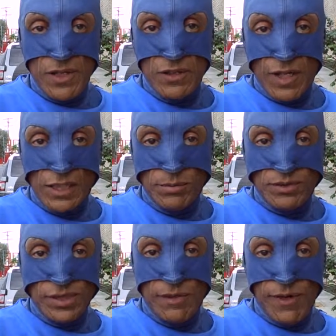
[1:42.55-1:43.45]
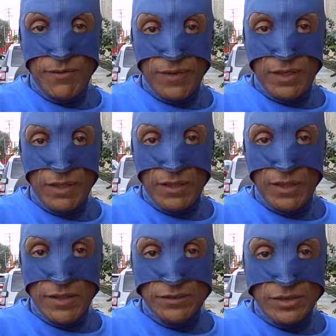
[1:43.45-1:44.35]
You guys be safe out there.
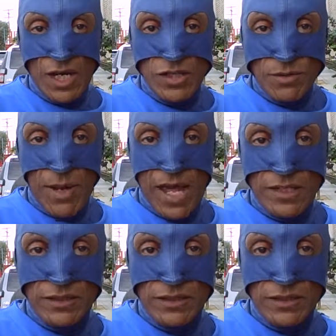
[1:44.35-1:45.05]
This is Danger Man,